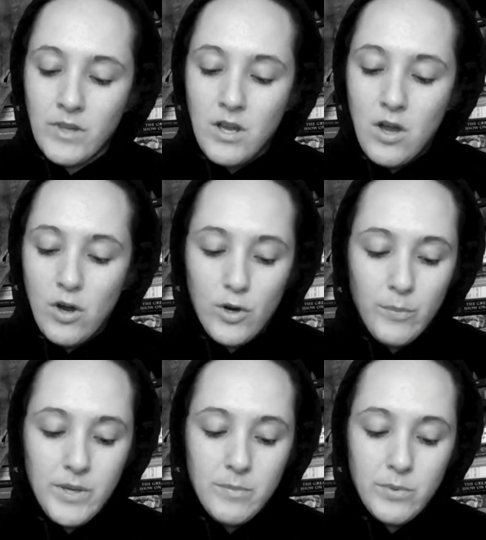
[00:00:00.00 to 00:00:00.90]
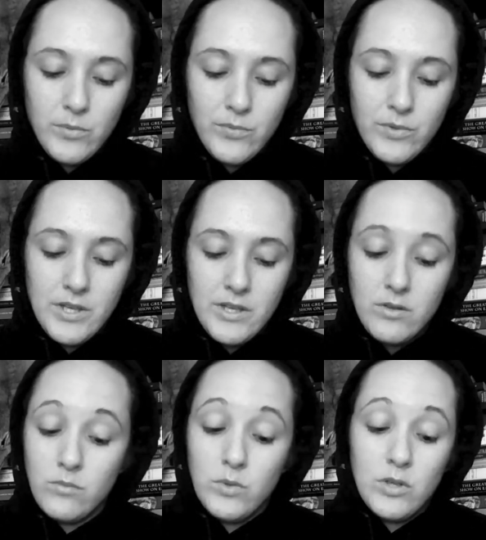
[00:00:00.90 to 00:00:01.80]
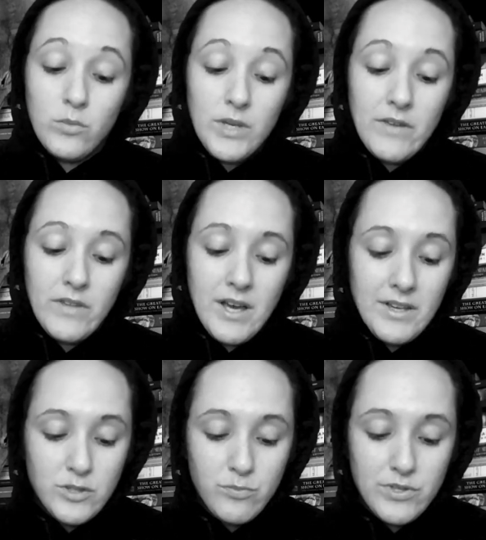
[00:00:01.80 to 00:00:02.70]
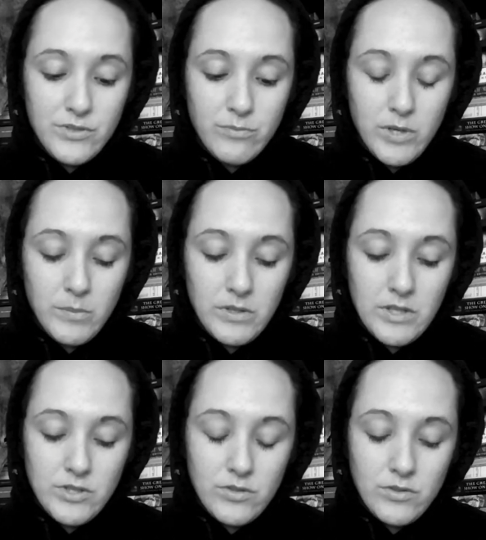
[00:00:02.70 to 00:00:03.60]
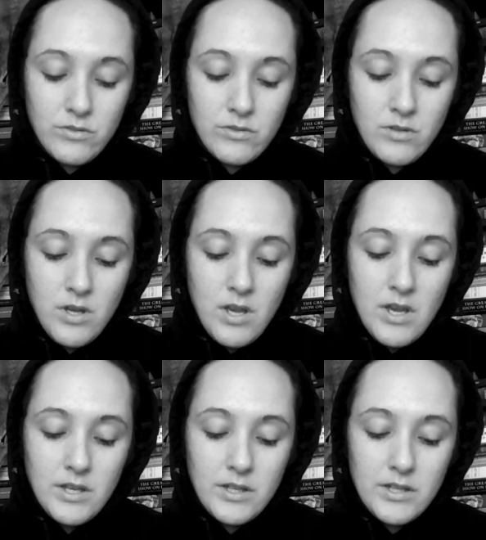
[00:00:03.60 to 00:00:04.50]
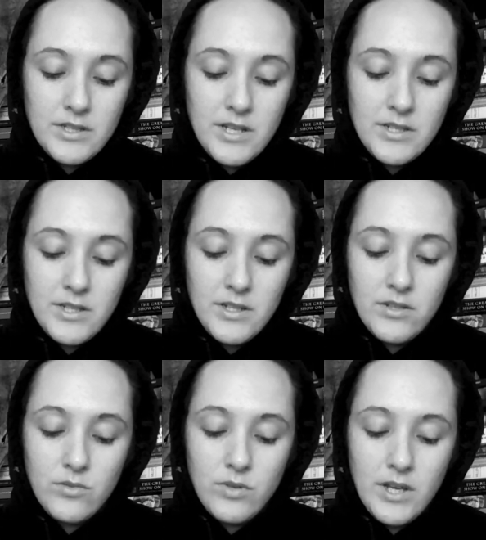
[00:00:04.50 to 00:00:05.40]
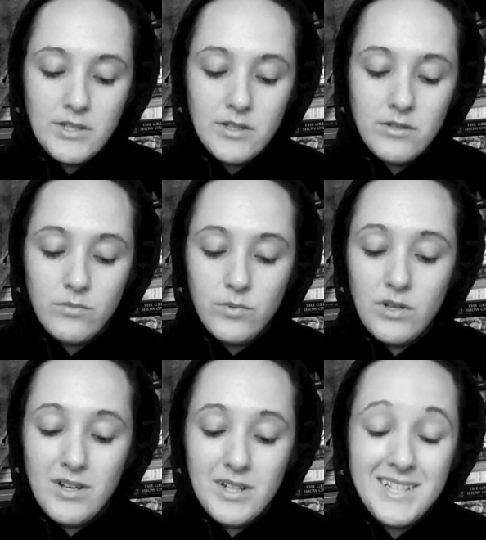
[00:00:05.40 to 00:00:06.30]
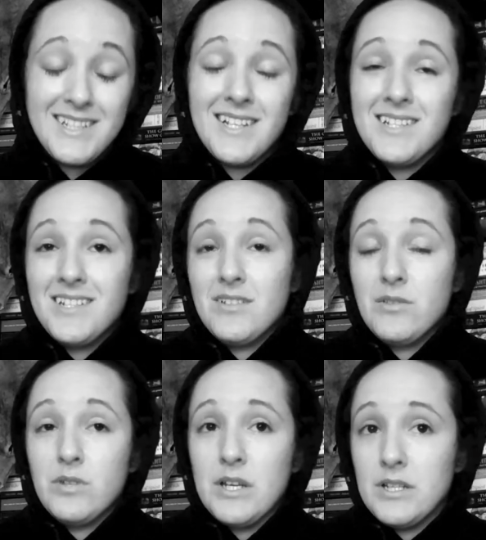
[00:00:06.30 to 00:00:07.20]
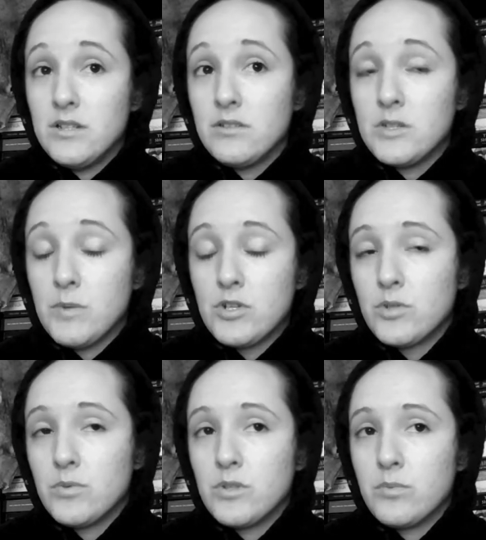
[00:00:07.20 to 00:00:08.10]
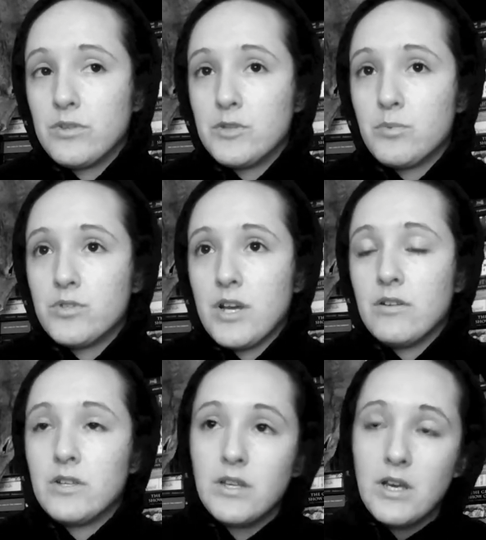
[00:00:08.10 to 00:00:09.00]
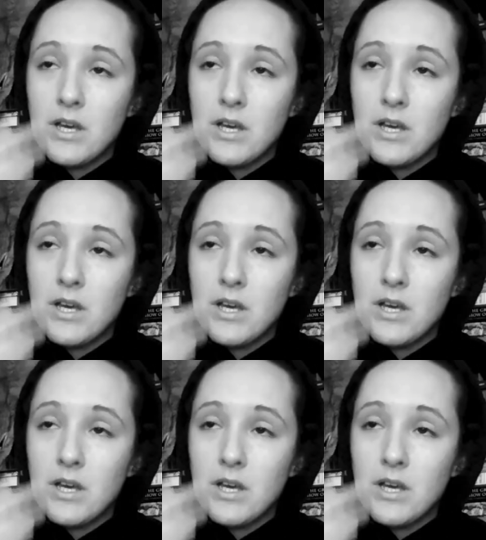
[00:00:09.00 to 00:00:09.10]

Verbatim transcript: Are people free? Well, we have the highest prison population. Contented and united. We are not contented and united, especially with the police brutality.